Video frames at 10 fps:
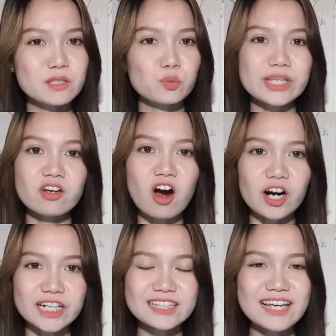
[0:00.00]
between
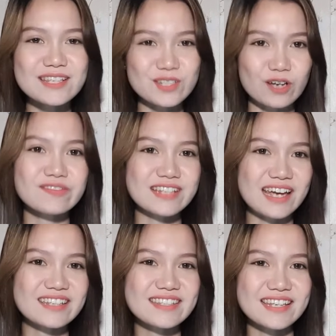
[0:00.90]
hard and soft
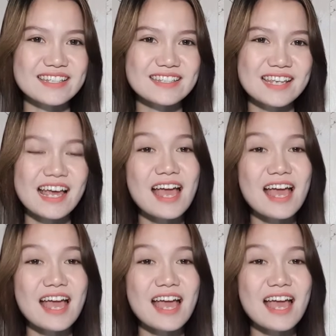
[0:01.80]
sciences.